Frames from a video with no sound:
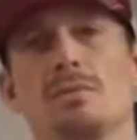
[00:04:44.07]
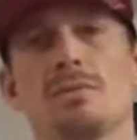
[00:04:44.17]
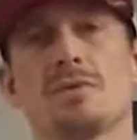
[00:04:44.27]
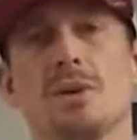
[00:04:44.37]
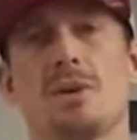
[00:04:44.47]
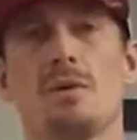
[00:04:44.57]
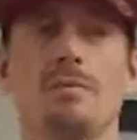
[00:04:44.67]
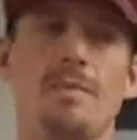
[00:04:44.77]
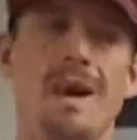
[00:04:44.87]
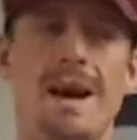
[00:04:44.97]

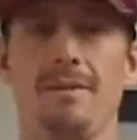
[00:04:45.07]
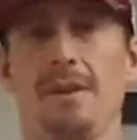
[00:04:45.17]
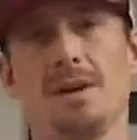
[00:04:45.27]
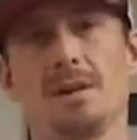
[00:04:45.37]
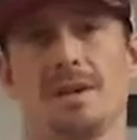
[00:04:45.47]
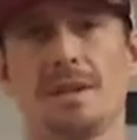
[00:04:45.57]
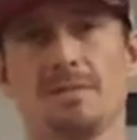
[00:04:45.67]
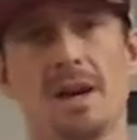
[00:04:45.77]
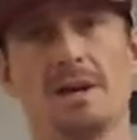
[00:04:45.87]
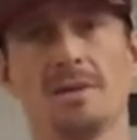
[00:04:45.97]
So IV isn't as
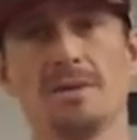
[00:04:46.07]
bad as